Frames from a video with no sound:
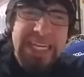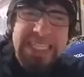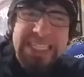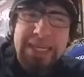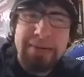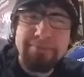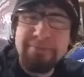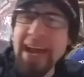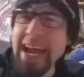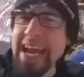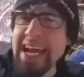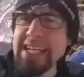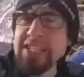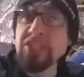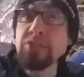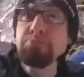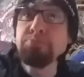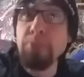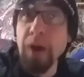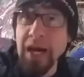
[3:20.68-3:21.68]

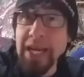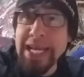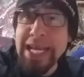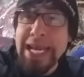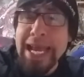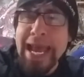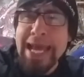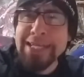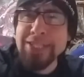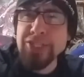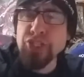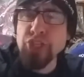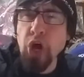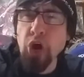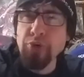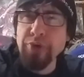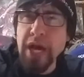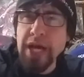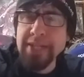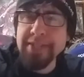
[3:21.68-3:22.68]
demands money and
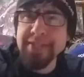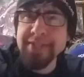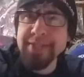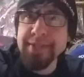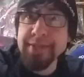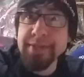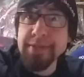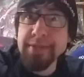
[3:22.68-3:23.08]
donuts.